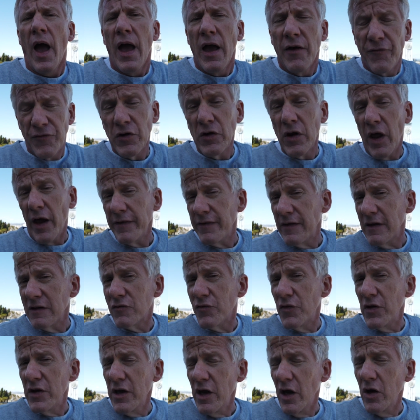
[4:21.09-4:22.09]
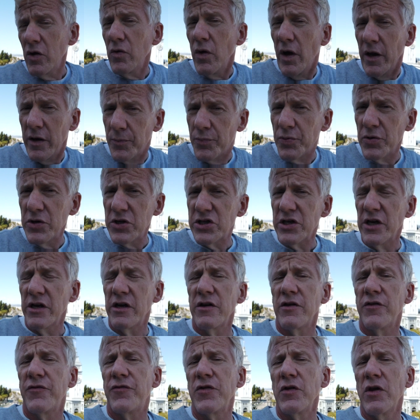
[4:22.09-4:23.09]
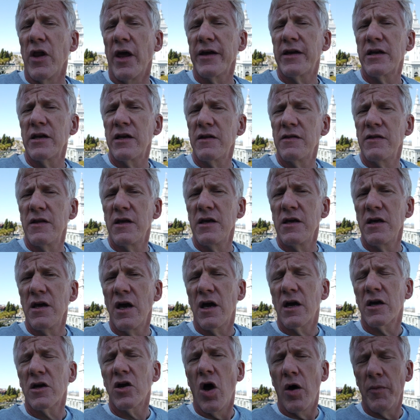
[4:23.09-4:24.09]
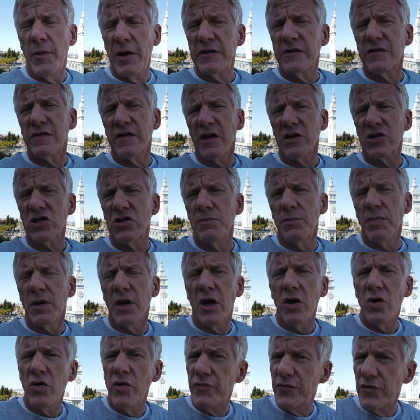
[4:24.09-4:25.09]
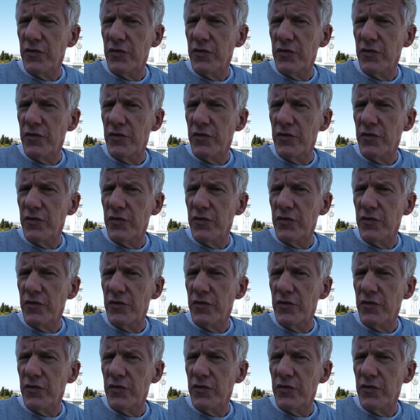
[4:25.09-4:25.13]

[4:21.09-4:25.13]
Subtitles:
If you like this video, I'd appreciate it if you like it in the comment section below.